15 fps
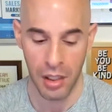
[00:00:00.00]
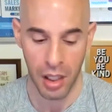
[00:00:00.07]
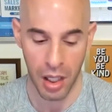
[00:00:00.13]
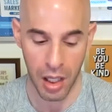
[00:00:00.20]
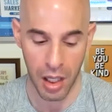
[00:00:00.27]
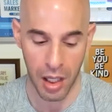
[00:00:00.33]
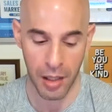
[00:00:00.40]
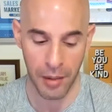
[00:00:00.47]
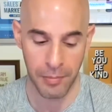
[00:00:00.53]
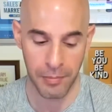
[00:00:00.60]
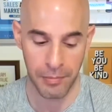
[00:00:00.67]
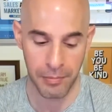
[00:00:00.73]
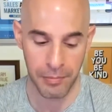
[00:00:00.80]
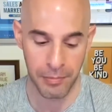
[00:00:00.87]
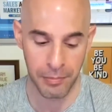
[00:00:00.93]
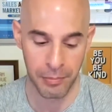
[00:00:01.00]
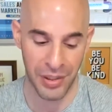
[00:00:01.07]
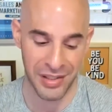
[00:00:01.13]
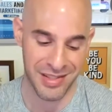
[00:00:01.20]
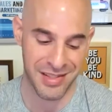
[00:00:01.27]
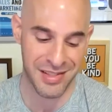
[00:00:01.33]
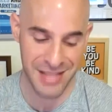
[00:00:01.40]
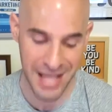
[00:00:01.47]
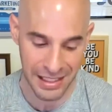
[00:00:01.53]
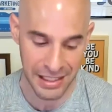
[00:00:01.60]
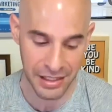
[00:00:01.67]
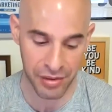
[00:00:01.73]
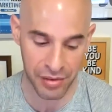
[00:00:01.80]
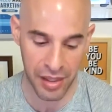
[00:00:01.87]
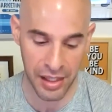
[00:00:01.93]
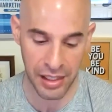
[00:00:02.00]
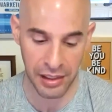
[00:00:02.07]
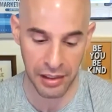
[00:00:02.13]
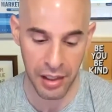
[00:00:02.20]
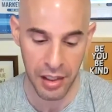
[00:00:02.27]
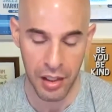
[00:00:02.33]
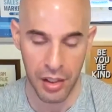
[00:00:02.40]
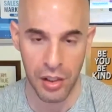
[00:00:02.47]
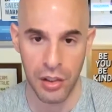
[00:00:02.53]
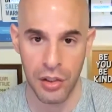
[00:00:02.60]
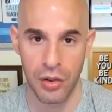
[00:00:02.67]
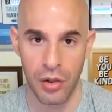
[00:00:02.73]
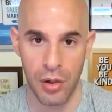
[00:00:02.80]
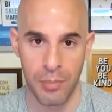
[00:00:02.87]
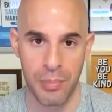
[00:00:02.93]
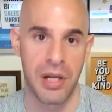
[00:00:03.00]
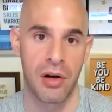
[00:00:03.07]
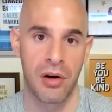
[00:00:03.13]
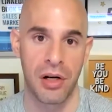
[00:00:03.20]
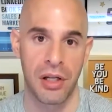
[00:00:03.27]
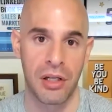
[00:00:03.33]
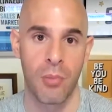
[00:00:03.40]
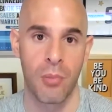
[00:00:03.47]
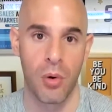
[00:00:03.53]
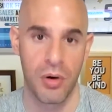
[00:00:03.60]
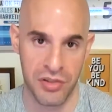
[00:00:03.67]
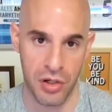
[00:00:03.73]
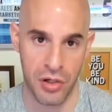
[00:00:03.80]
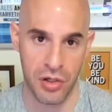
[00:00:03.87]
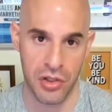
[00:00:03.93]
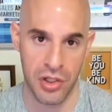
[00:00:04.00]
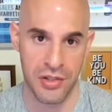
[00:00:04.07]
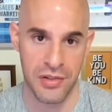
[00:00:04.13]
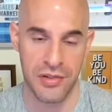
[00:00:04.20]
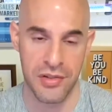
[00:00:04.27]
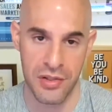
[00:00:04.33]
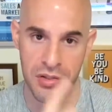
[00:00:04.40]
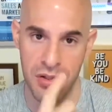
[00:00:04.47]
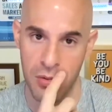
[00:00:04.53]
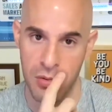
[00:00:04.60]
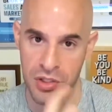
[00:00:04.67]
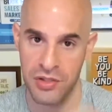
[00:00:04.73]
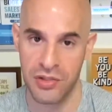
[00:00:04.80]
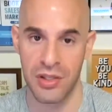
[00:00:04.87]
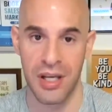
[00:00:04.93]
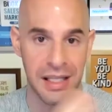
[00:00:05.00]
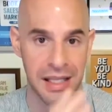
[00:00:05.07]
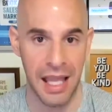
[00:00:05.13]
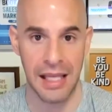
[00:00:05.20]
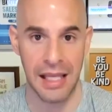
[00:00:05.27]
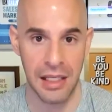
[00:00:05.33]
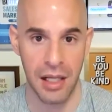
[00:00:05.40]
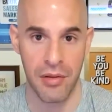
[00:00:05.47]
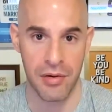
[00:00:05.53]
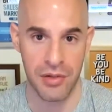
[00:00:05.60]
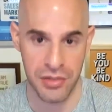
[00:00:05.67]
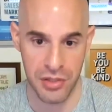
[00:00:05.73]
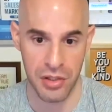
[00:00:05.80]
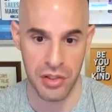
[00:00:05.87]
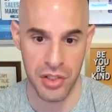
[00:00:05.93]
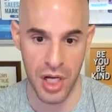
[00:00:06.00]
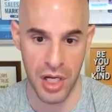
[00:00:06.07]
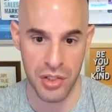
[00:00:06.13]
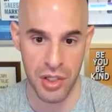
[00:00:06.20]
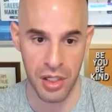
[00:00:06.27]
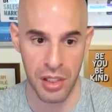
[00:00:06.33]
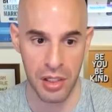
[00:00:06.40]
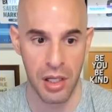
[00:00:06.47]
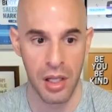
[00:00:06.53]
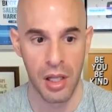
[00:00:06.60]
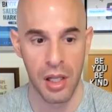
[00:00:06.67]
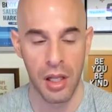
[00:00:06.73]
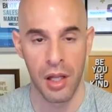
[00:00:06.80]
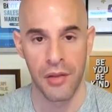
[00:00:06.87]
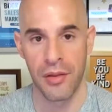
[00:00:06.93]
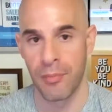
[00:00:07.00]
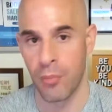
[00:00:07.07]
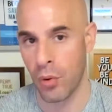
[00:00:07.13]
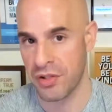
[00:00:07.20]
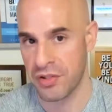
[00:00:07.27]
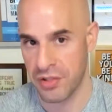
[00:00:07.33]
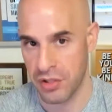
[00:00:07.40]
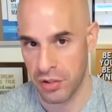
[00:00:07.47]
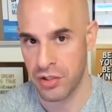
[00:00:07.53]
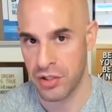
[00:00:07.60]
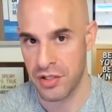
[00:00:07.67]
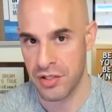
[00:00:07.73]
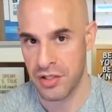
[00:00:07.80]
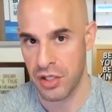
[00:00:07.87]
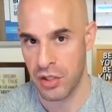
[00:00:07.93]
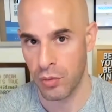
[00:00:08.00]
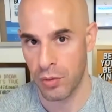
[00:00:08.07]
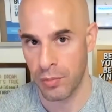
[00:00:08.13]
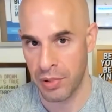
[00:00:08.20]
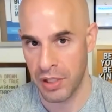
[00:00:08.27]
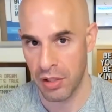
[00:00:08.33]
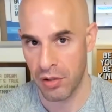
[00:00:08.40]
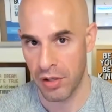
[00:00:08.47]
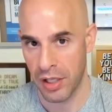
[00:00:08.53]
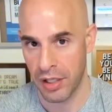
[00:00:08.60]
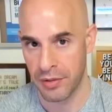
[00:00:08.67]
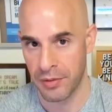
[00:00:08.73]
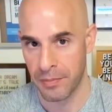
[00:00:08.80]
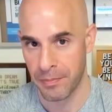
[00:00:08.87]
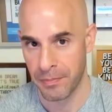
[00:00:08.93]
But the second thing, you're appearing in more searches. So just like any other search engine, the more searches that you appear in,